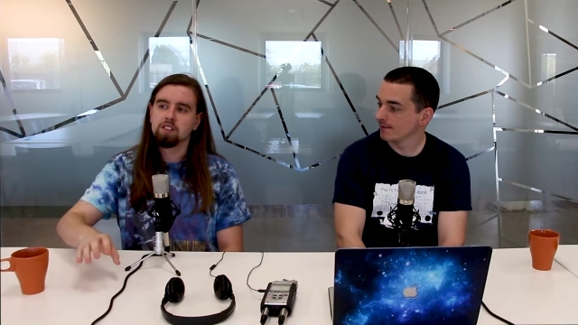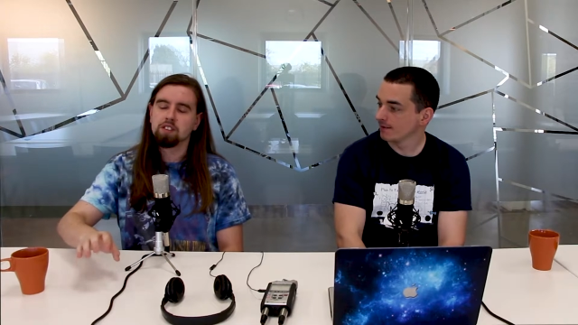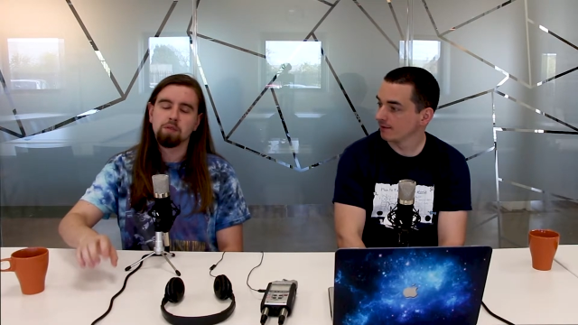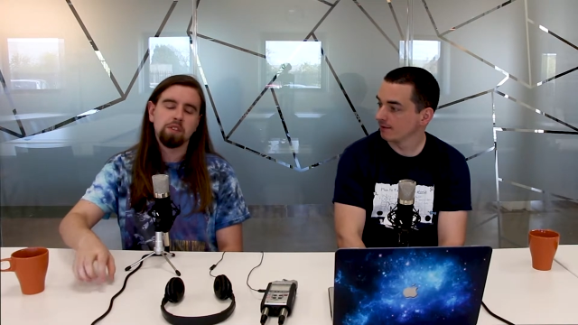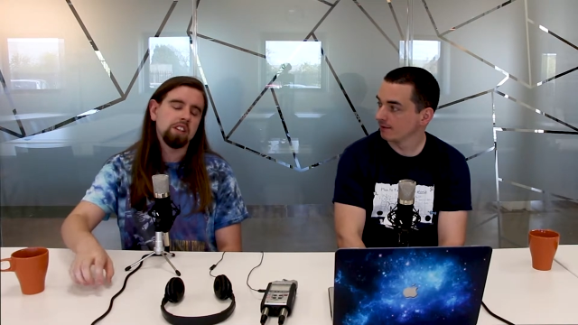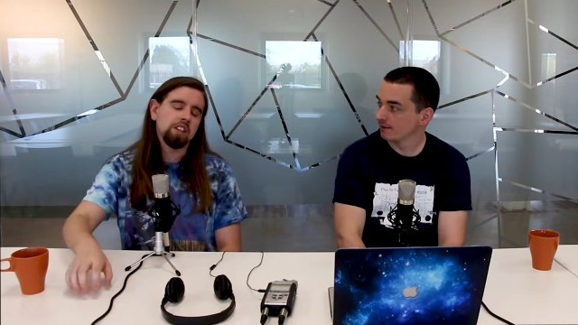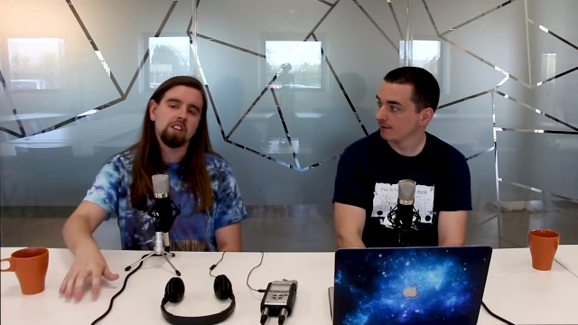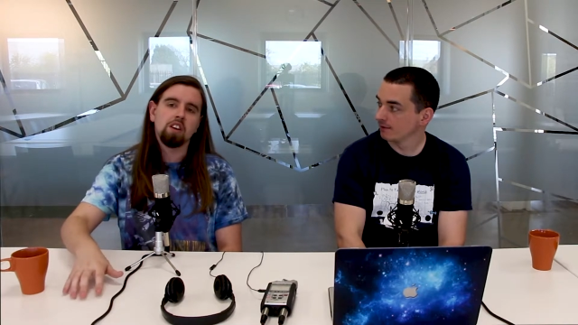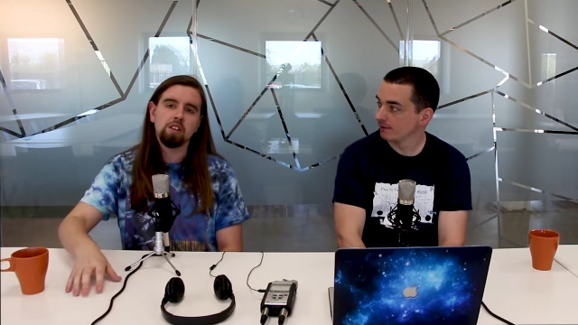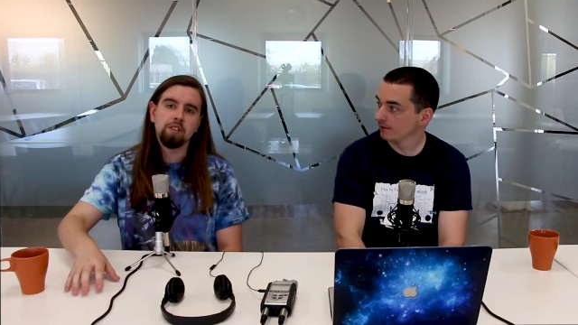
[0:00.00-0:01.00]
Speaker 1: something in the
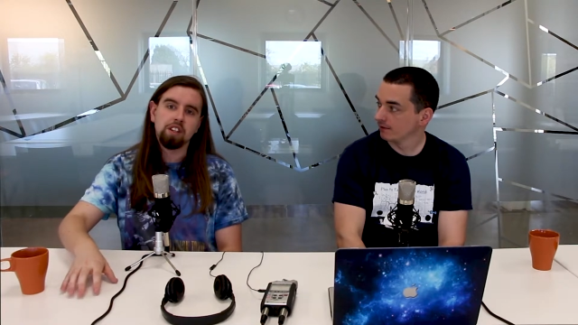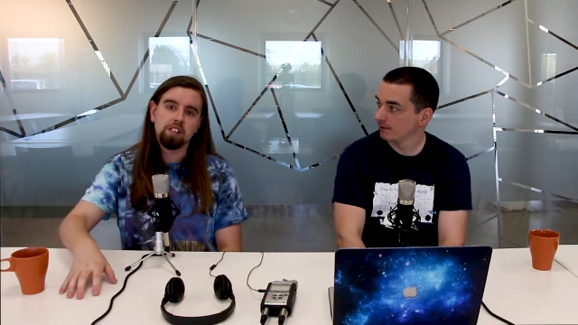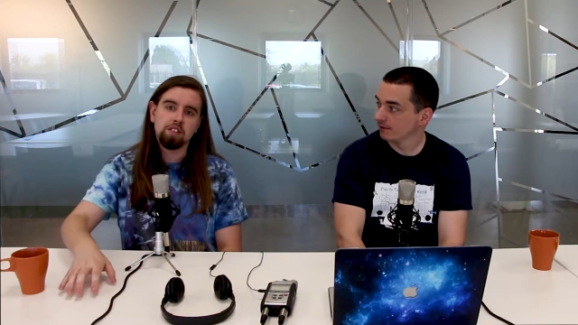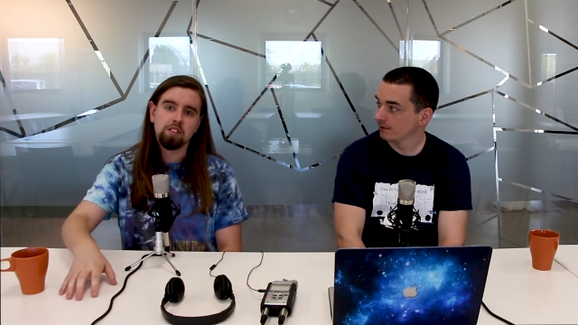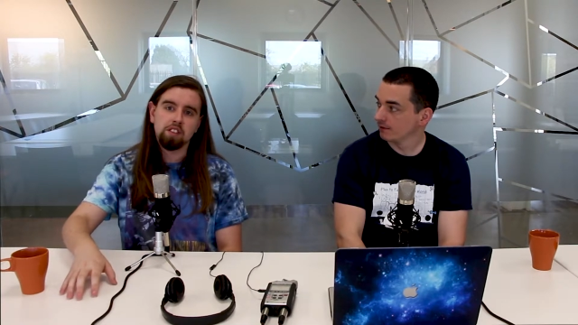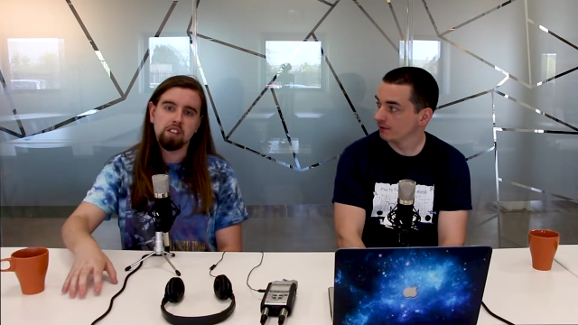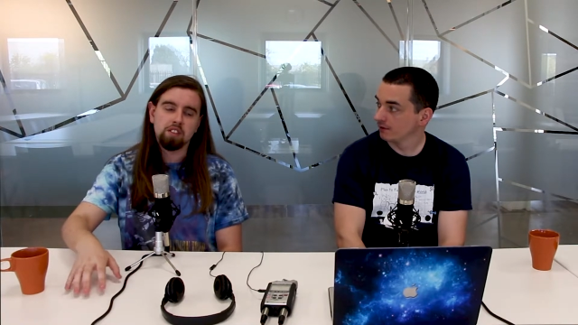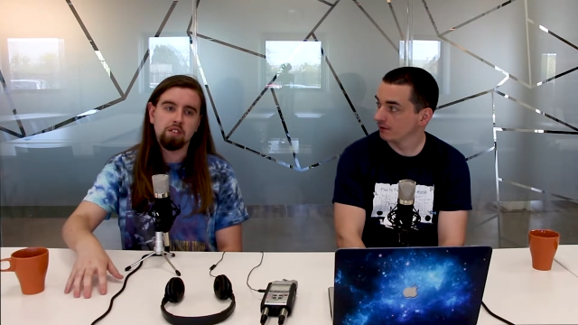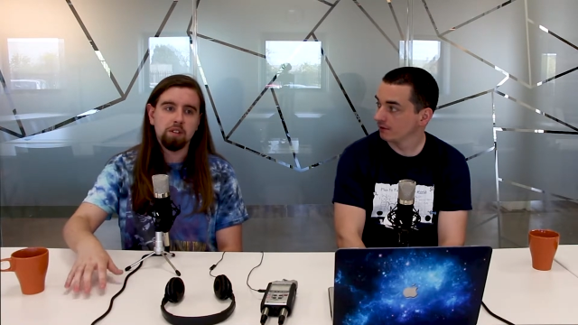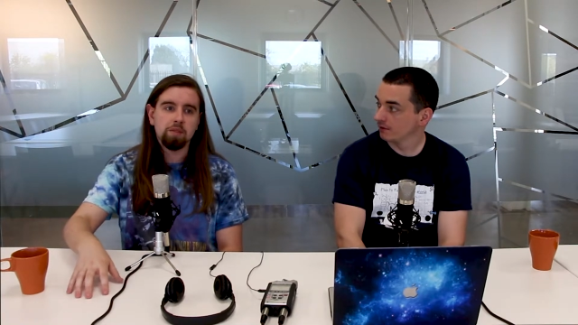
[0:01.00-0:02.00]
economy that's doing
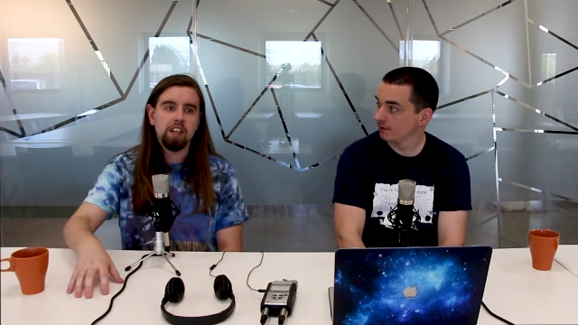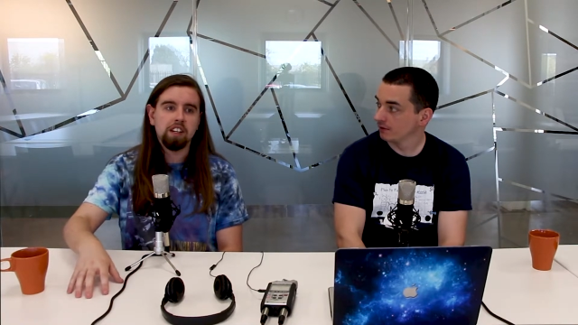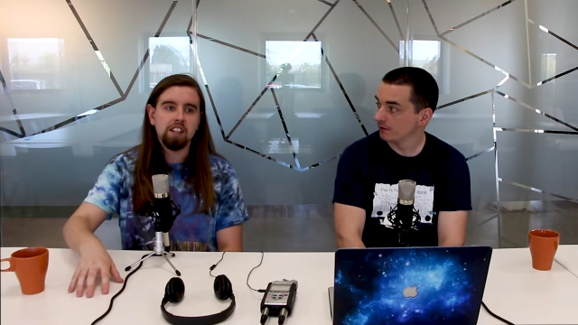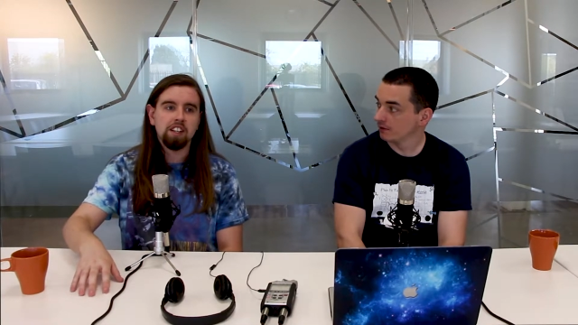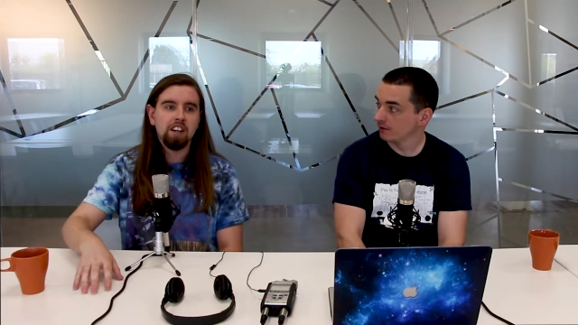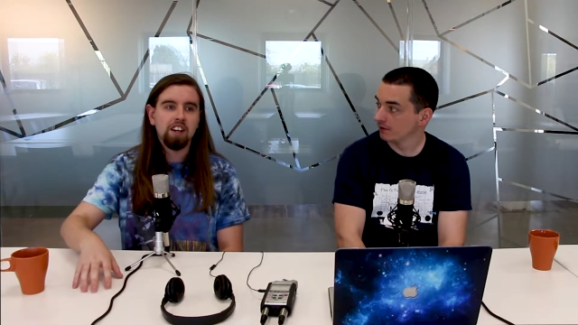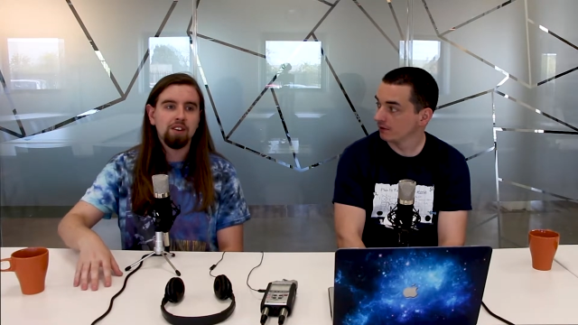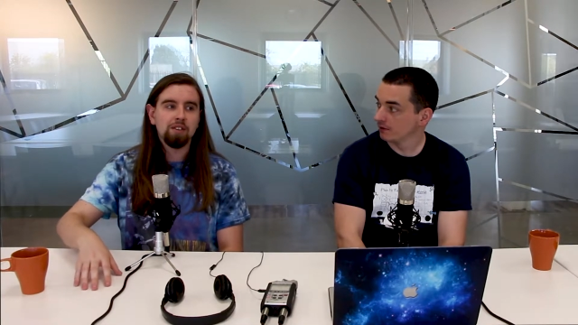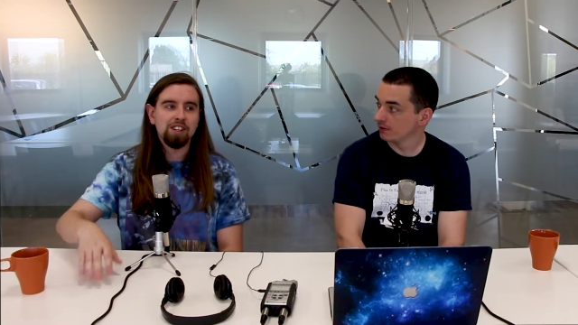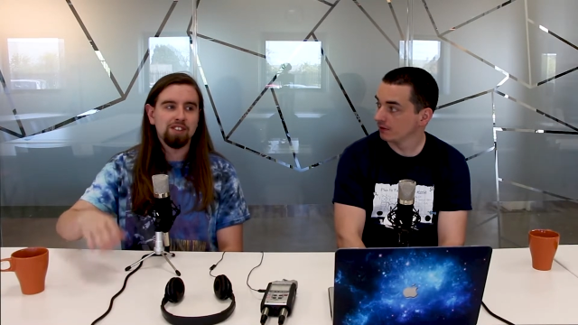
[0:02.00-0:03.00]
that's going badly,
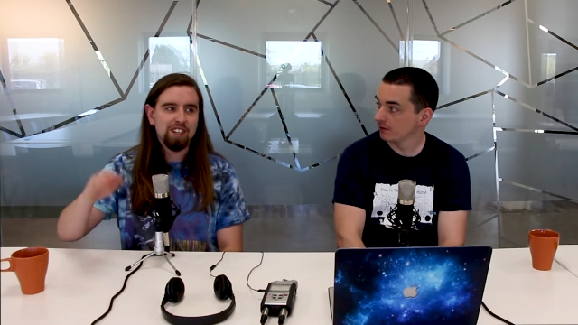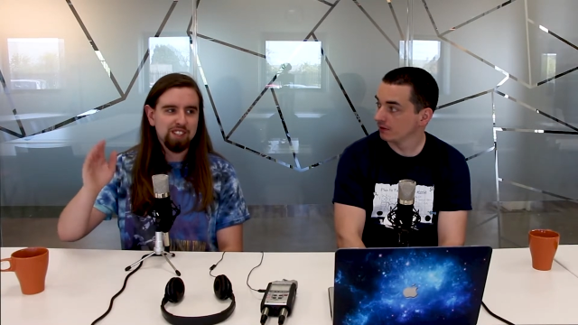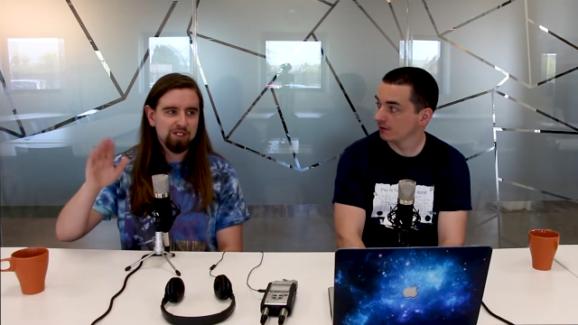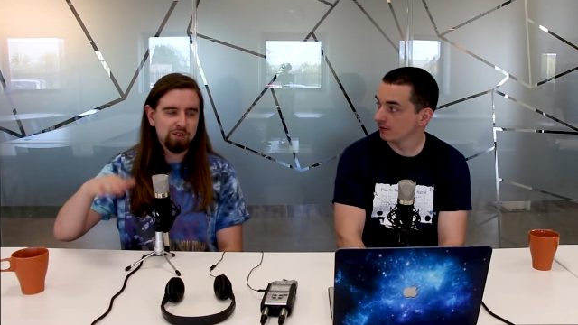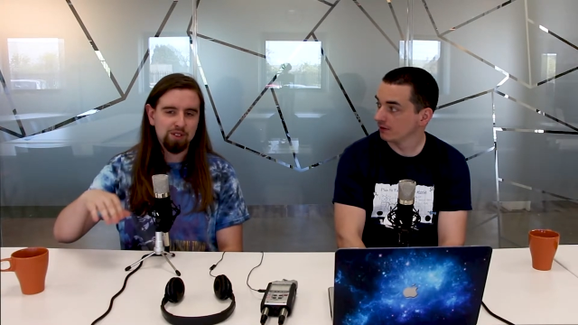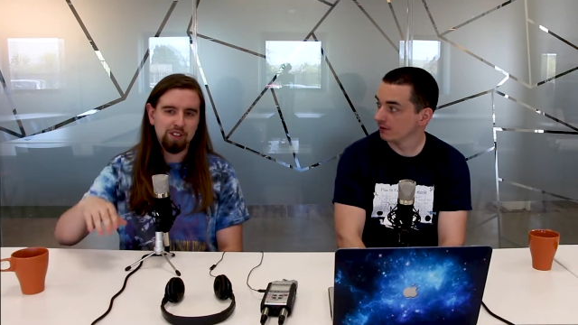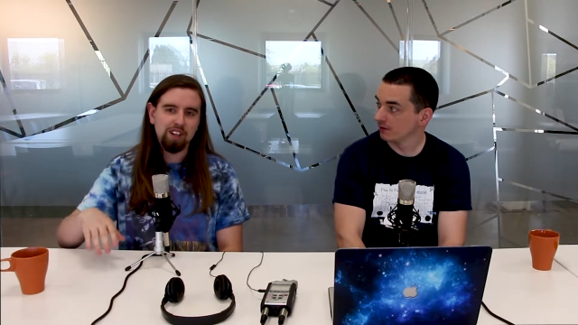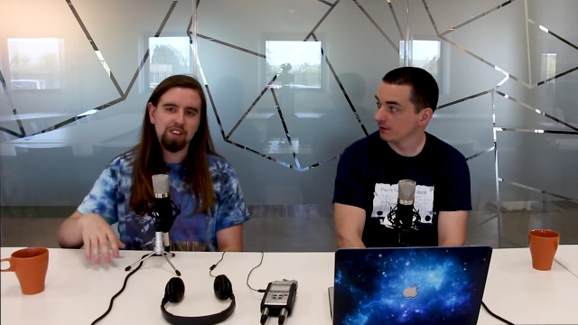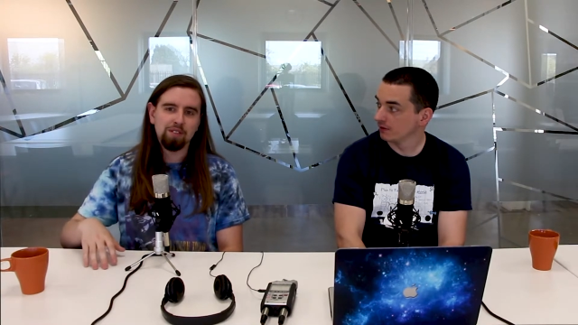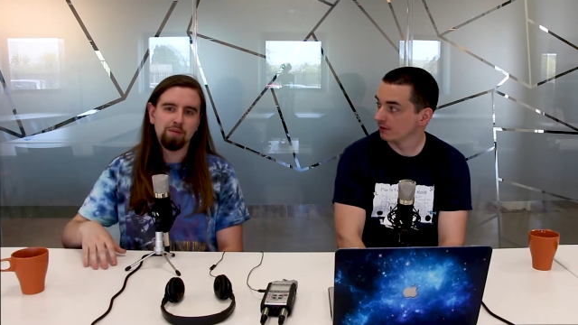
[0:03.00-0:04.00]
will your credit score go
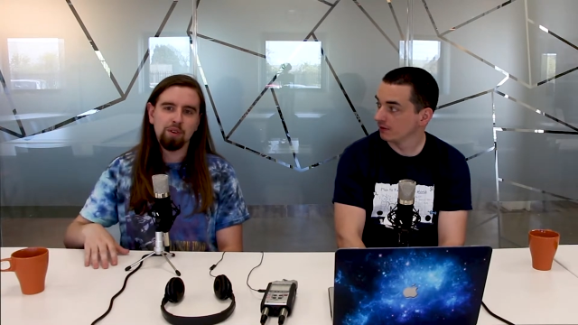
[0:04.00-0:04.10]
down?